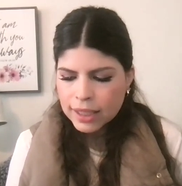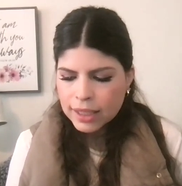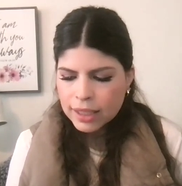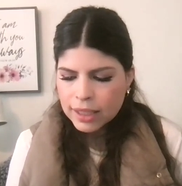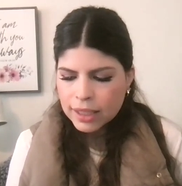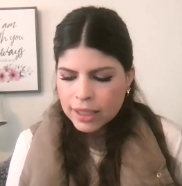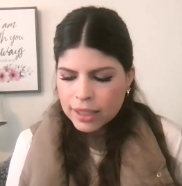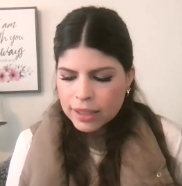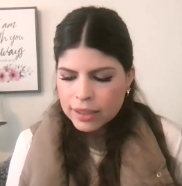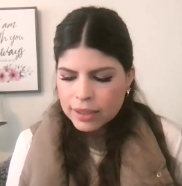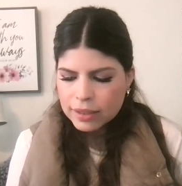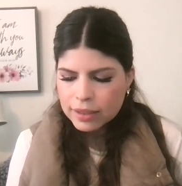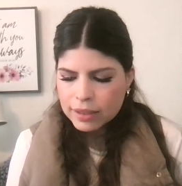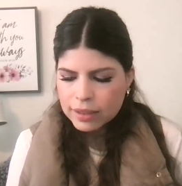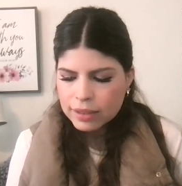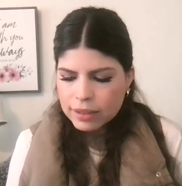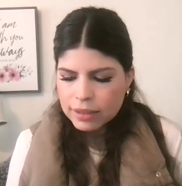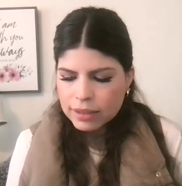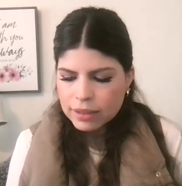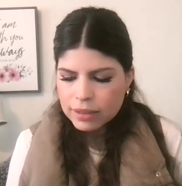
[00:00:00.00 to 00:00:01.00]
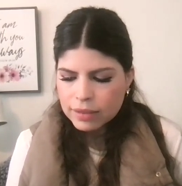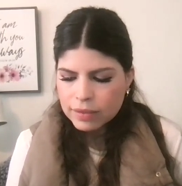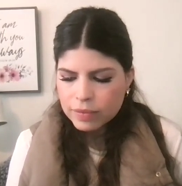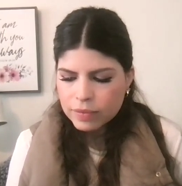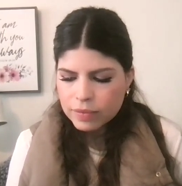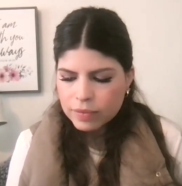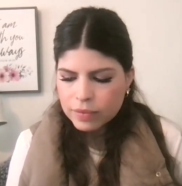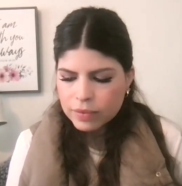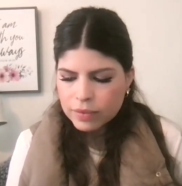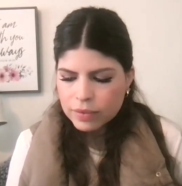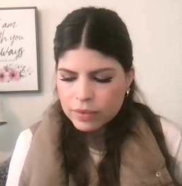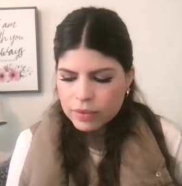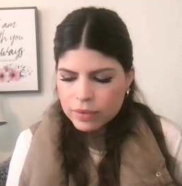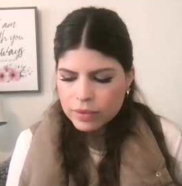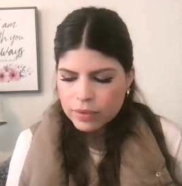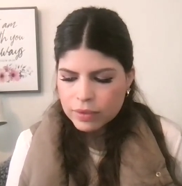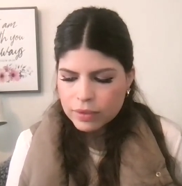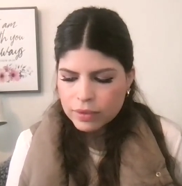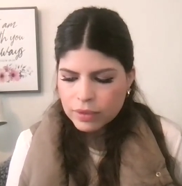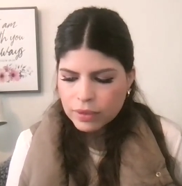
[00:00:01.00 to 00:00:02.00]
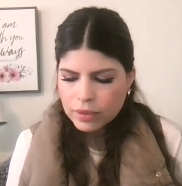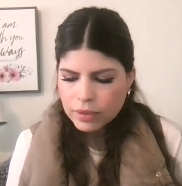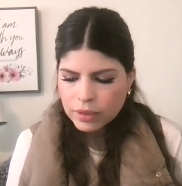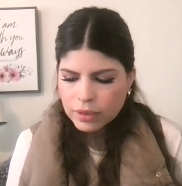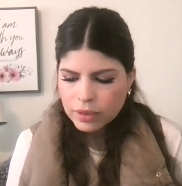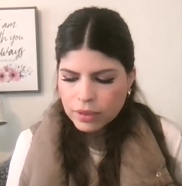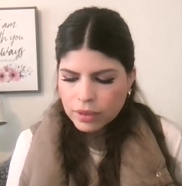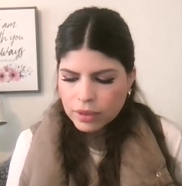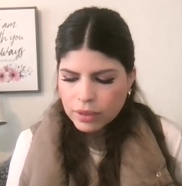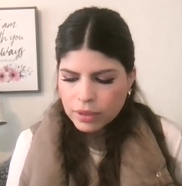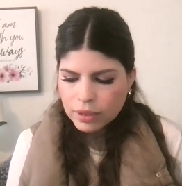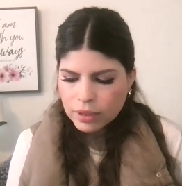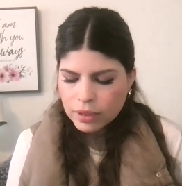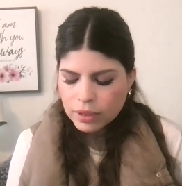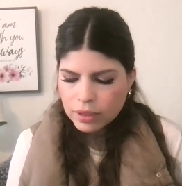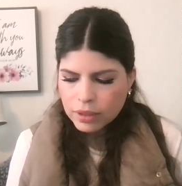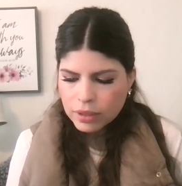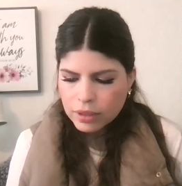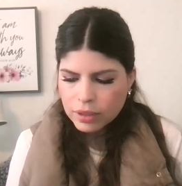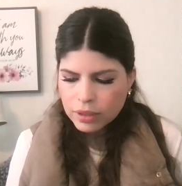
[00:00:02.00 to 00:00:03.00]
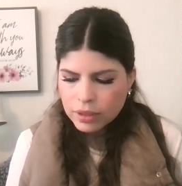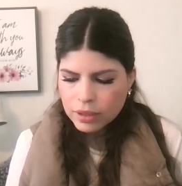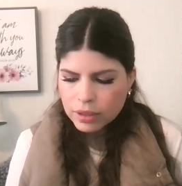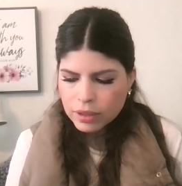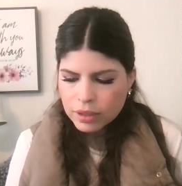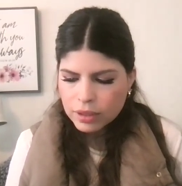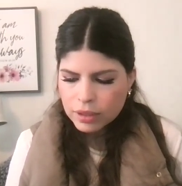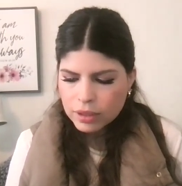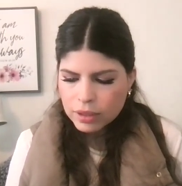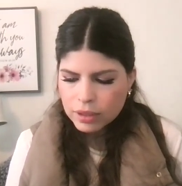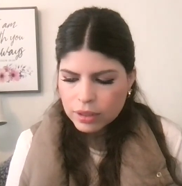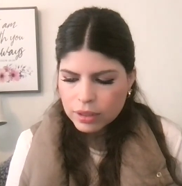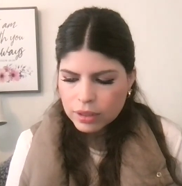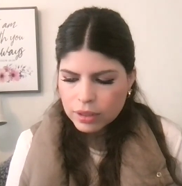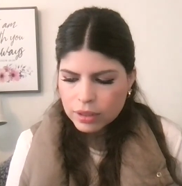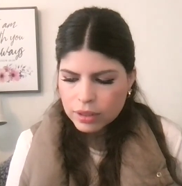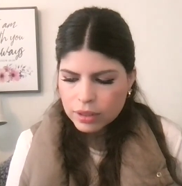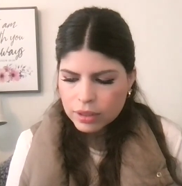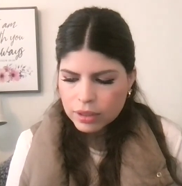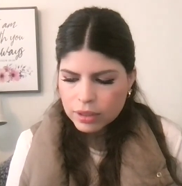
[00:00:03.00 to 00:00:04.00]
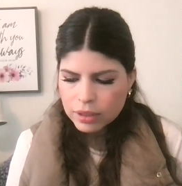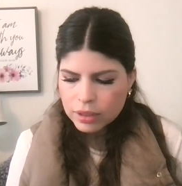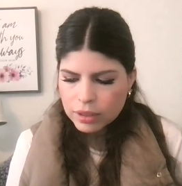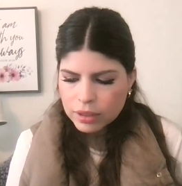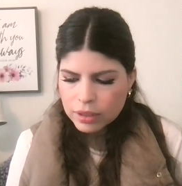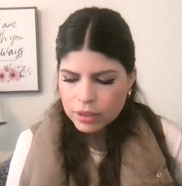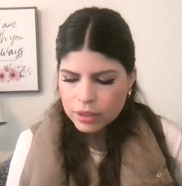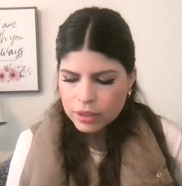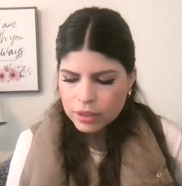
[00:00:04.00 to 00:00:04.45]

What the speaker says: Nothing is said.